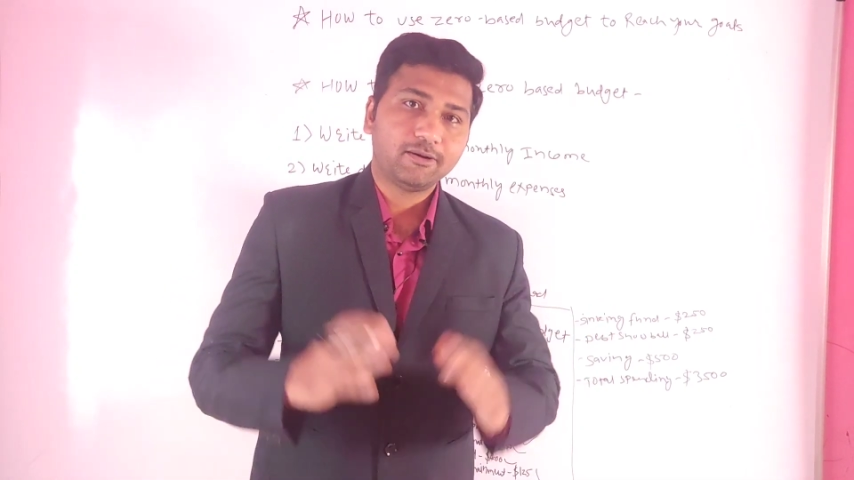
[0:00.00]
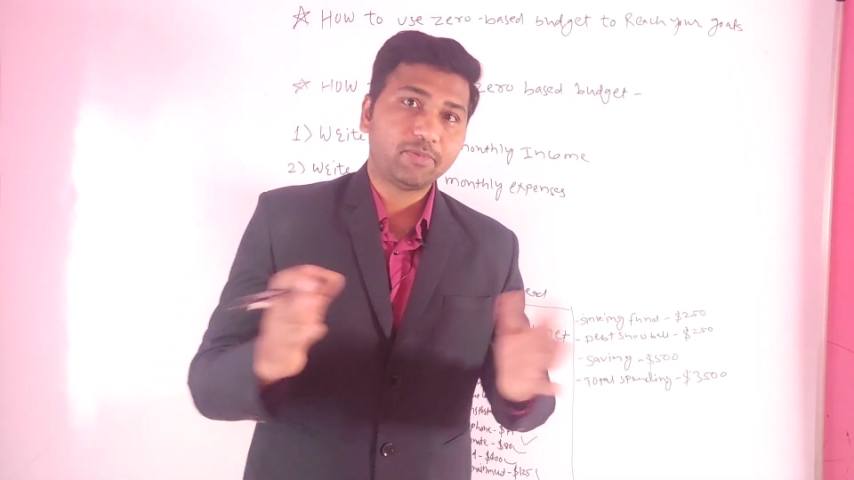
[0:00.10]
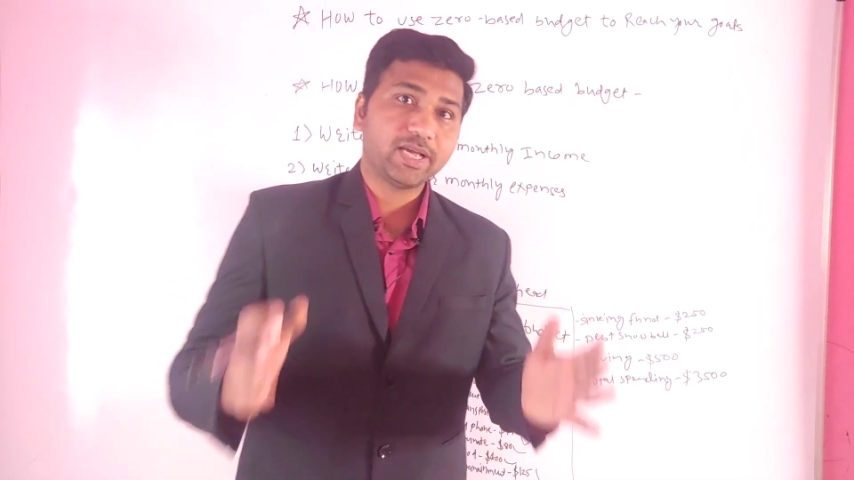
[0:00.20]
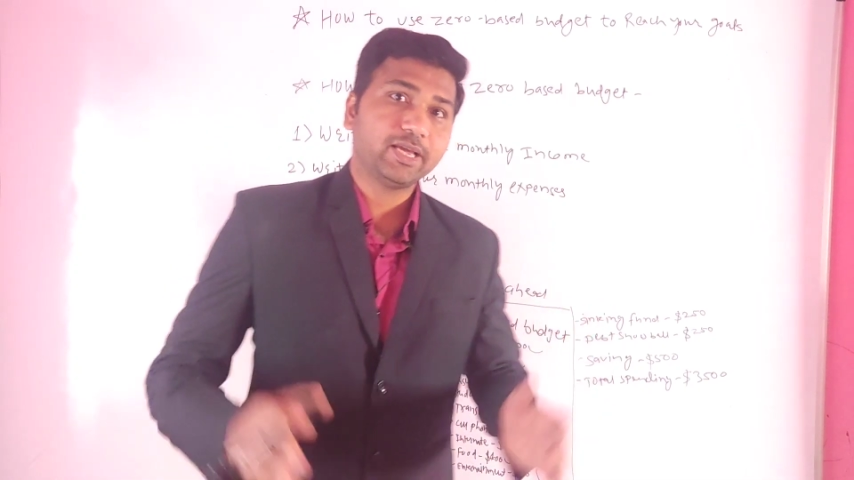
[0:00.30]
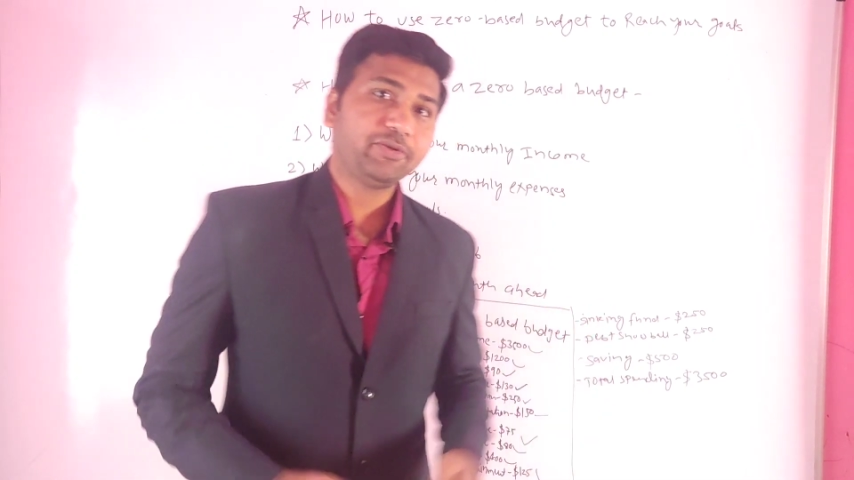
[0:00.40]

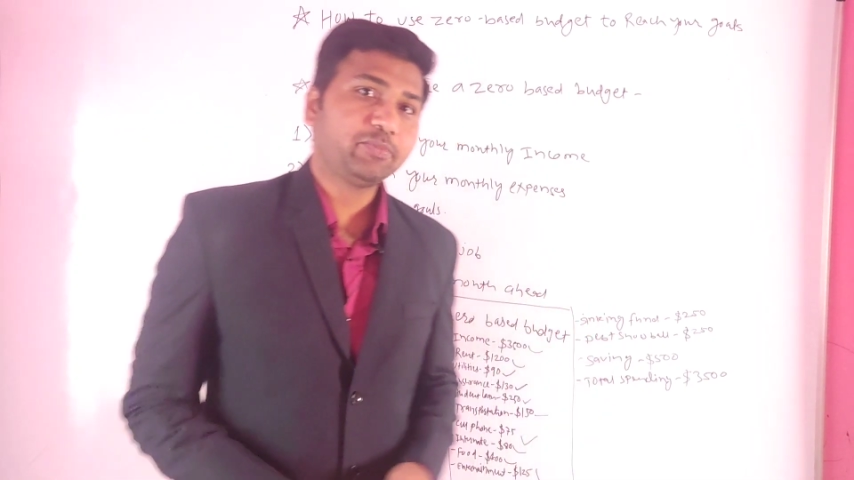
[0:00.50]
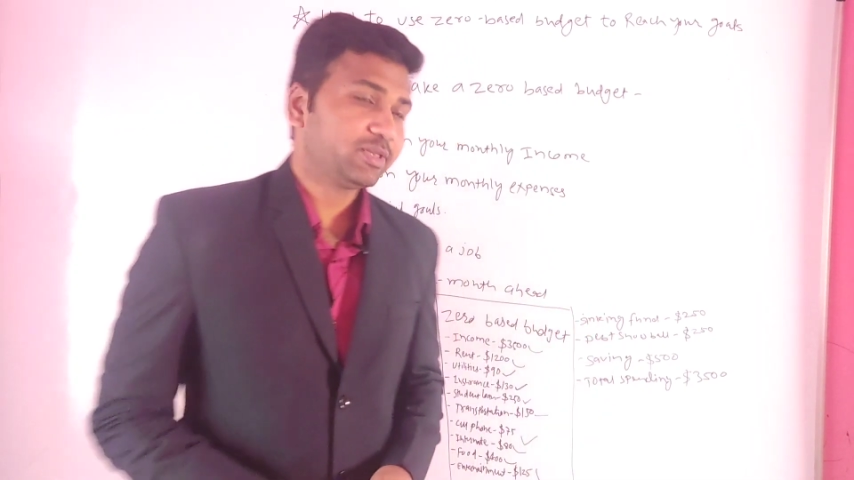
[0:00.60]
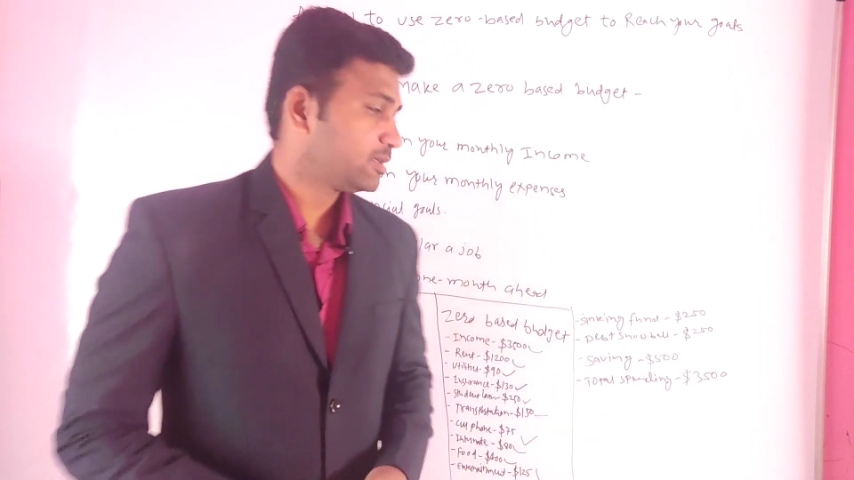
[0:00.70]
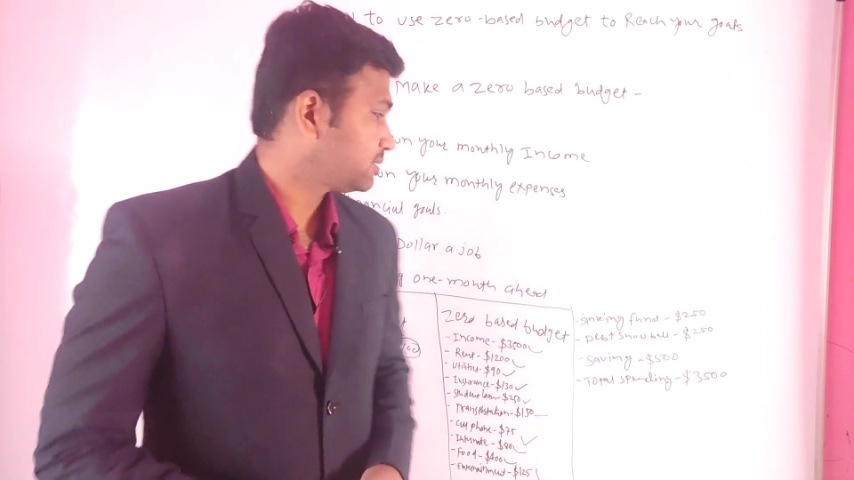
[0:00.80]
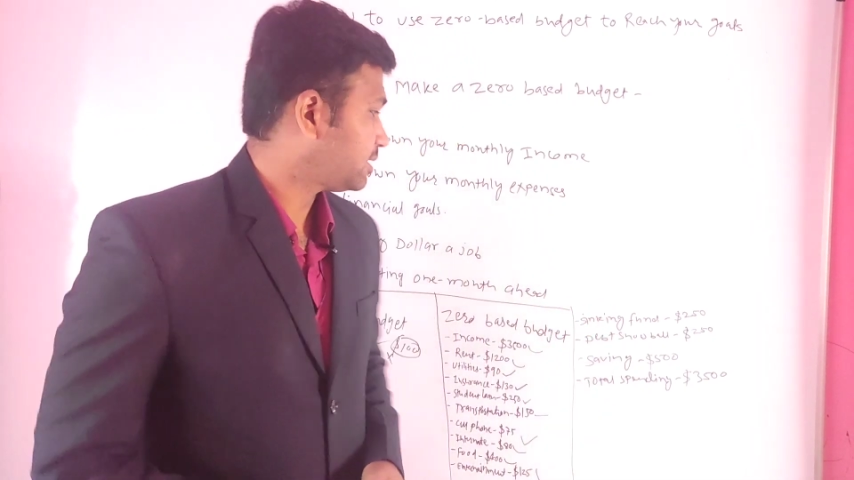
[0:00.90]
by every
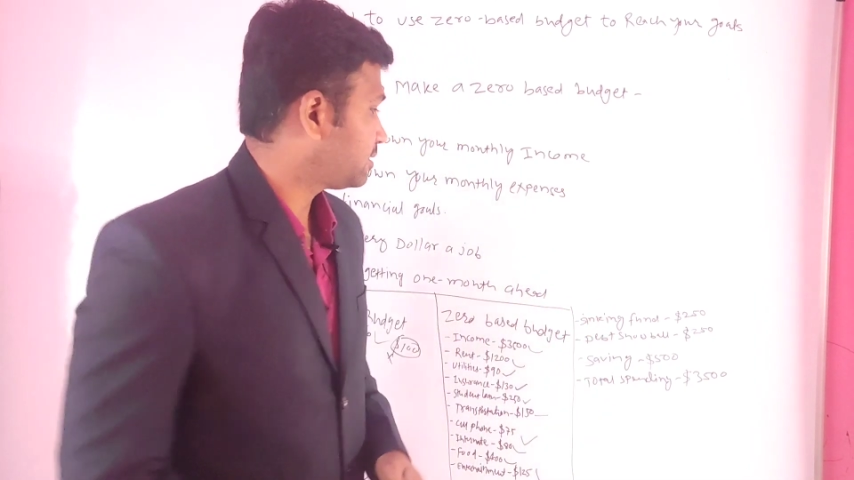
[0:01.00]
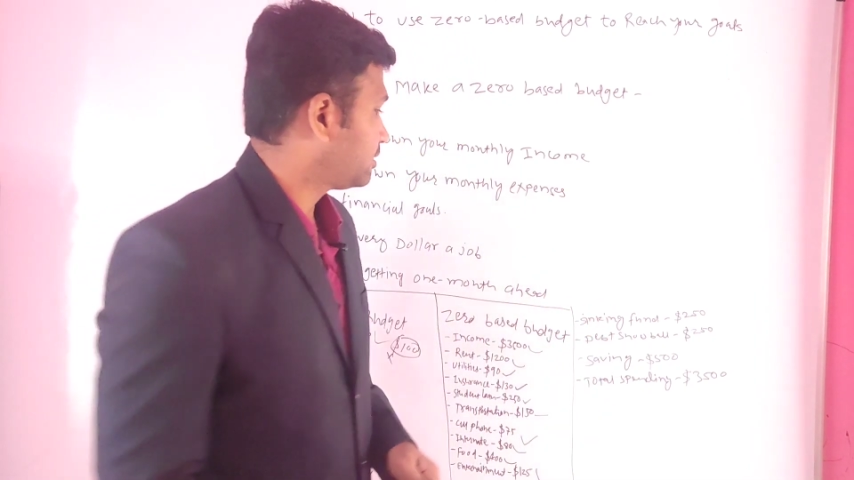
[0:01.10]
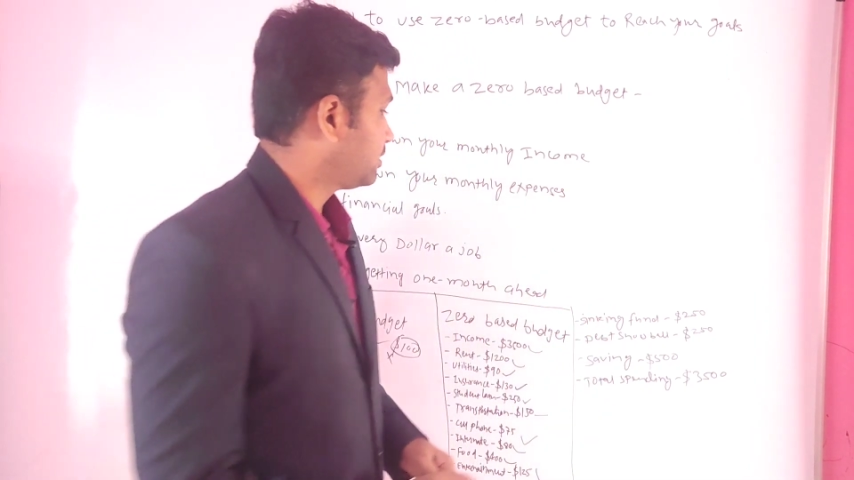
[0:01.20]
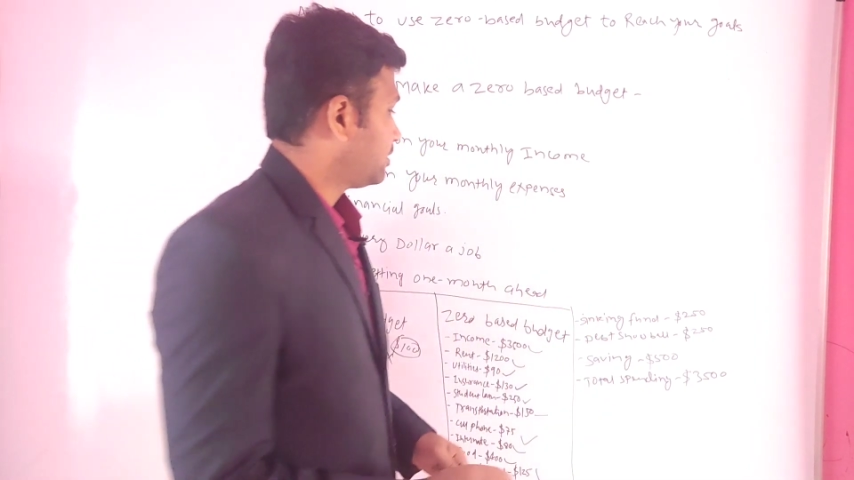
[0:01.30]
month, is that